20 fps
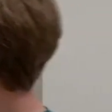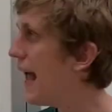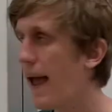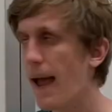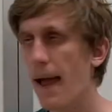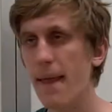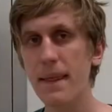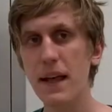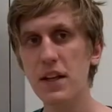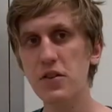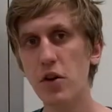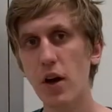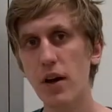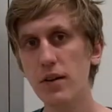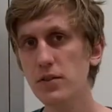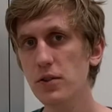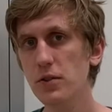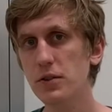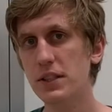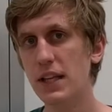And let's
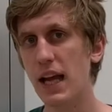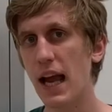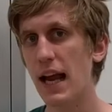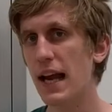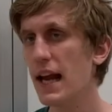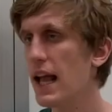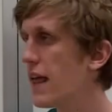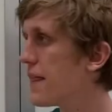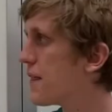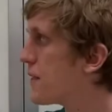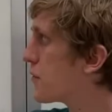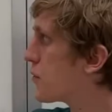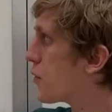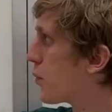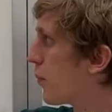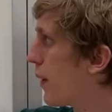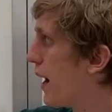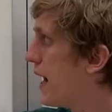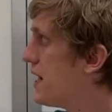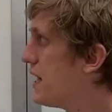also say that the
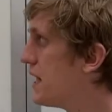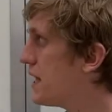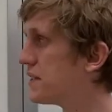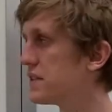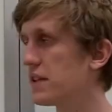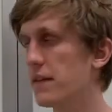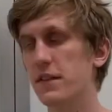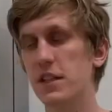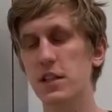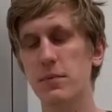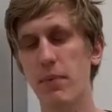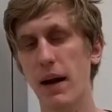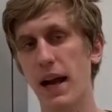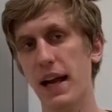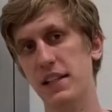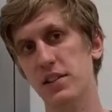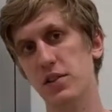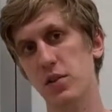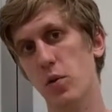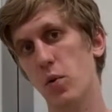radius of this
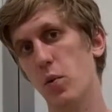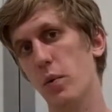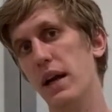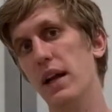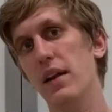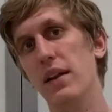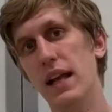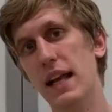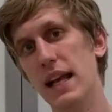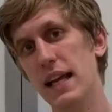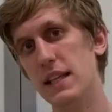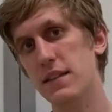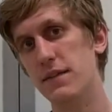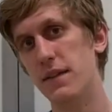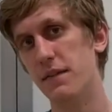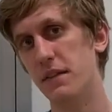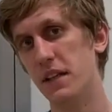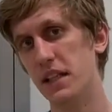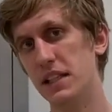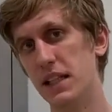bicycle wheel is
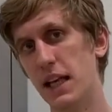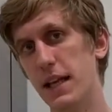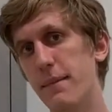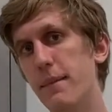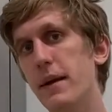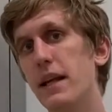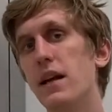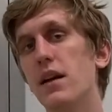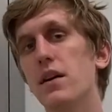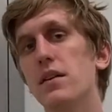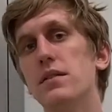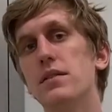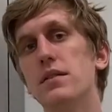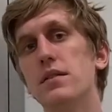50 centimeters.